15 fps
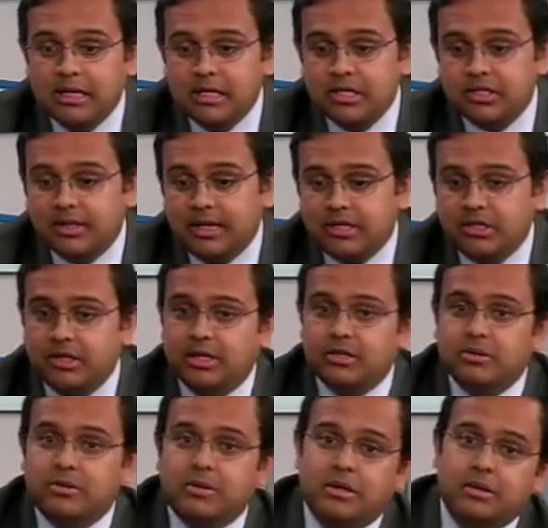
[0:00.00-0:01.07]
so that you can
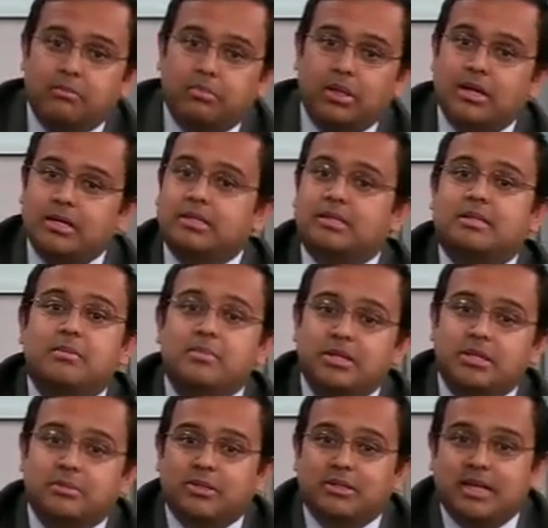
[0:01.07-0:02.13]
do a blunt
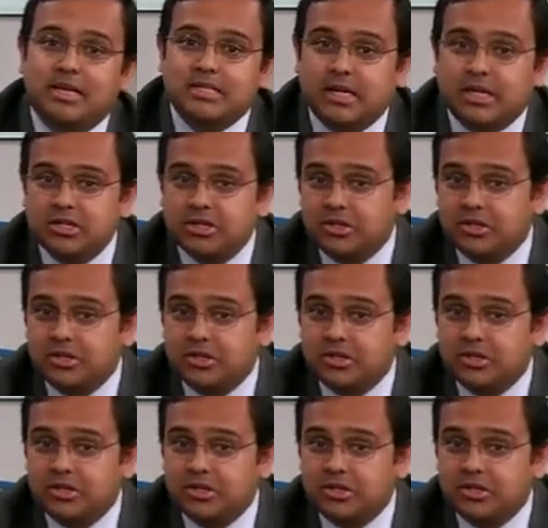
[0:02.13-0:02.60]
subintimal dissection